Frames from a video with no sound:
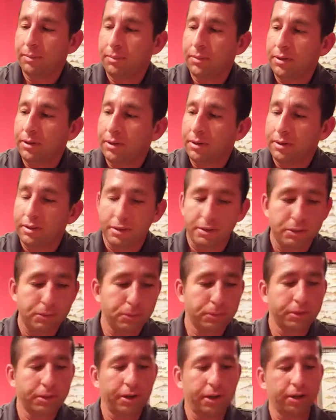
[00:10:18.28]
But uh, this
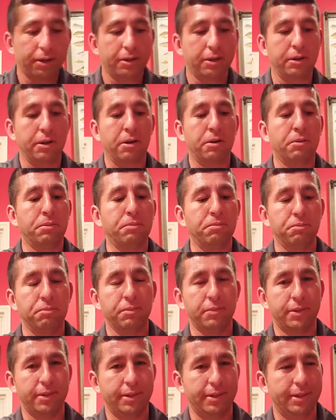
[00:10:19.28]
one's got a good home.
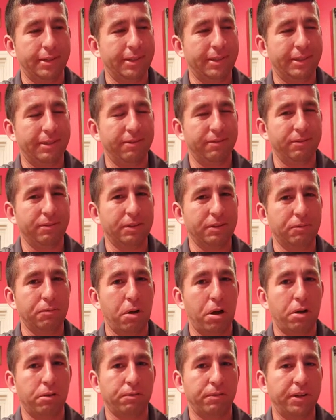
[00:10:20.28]

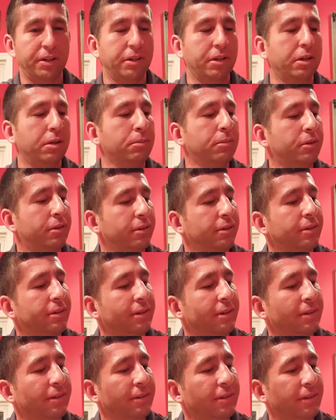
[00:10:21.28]
Rob V Dubs.
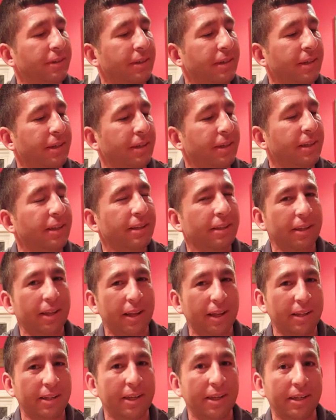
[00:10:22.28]

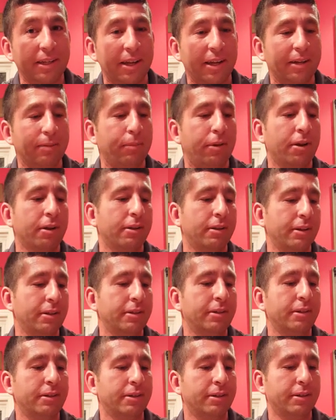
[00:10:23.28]
I need that in my
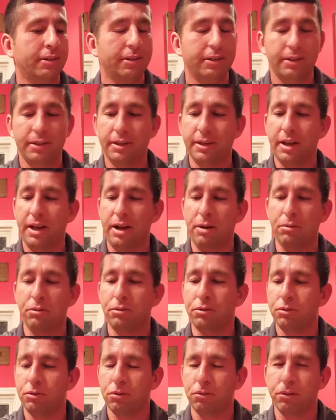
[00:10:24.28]
collection. I
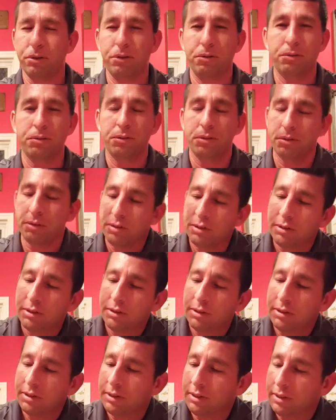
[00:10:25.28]
was thrilled.
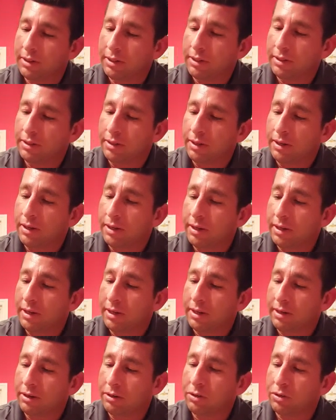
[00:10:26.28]

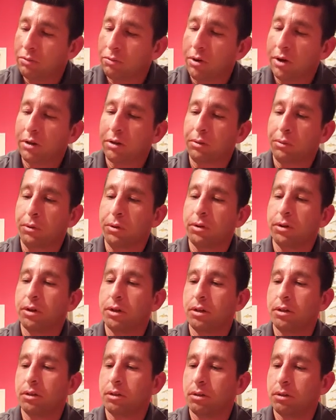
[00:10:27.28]
And there's the regular one.
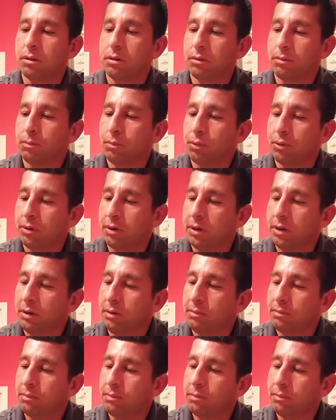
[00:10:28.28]
It's
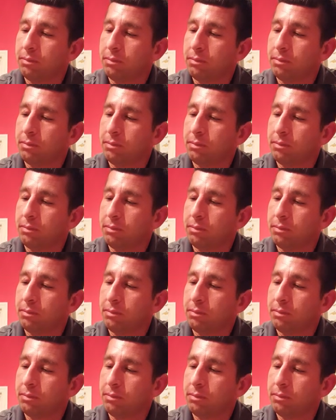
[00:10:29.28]
pretty.